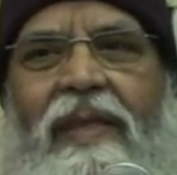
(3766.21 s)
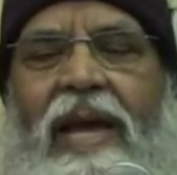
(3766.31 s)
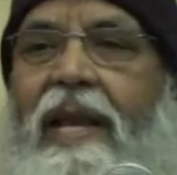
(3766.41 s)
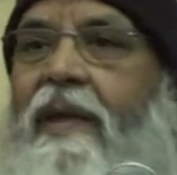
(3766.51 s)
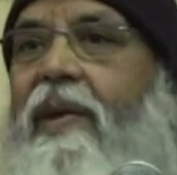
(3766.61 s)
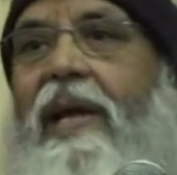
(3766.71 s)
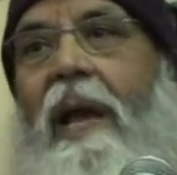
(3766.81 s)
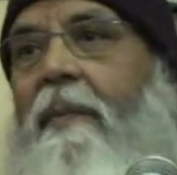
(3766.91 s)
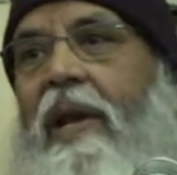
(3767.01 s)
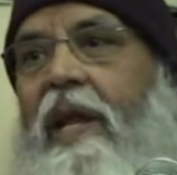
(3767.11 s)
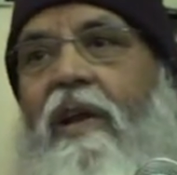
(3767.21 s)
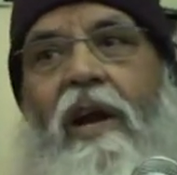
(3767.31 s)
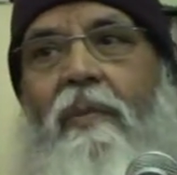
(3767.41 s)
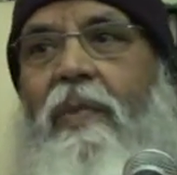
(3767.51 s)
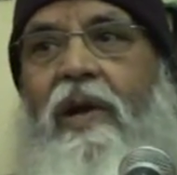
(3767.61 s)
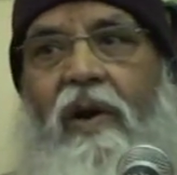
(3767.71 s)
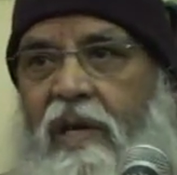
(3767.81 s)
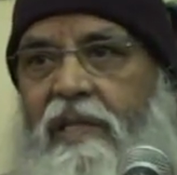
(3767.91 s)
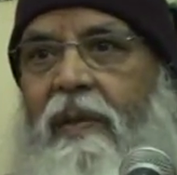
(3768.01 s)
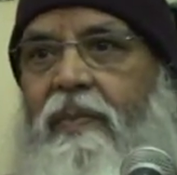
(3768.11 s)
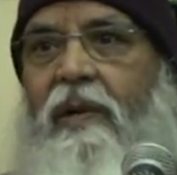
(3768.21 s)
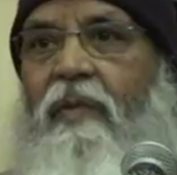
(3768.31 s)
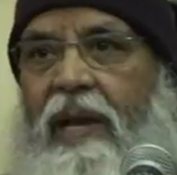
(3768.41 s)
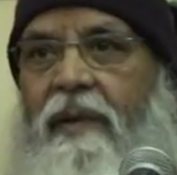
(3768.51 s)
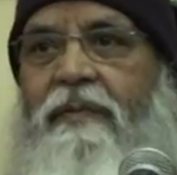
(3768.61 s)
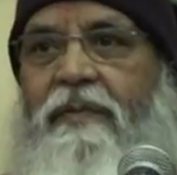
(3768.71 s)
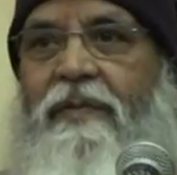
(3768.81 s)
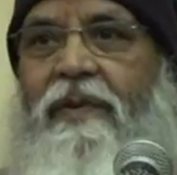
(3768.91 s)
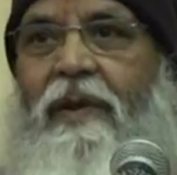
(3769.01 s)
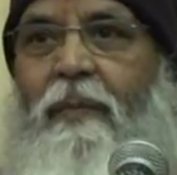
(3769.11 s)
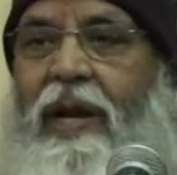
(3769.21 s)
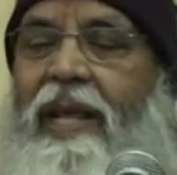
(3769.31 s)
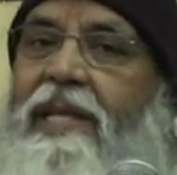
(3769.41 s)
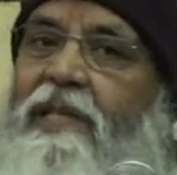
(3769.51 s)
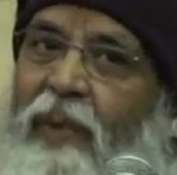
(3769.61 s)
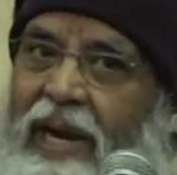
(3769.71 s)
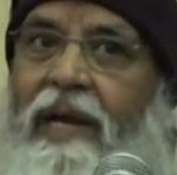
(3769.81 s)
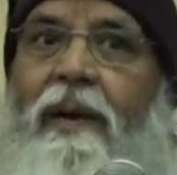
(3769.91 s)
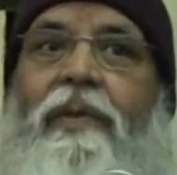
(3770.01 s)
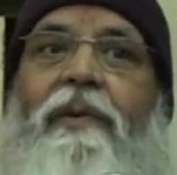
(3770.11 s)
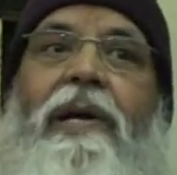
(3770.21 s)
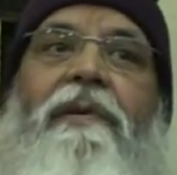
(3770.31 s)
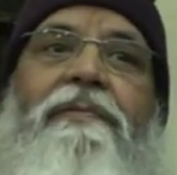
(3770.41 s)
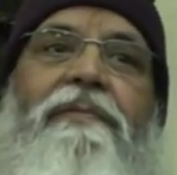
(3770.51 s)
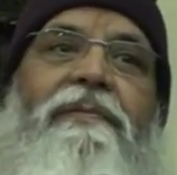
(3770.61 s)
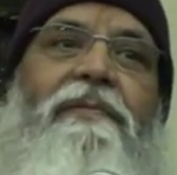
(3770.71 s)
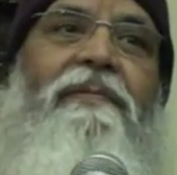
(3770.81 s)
And living happily not because of the wife, but in spite of the wife.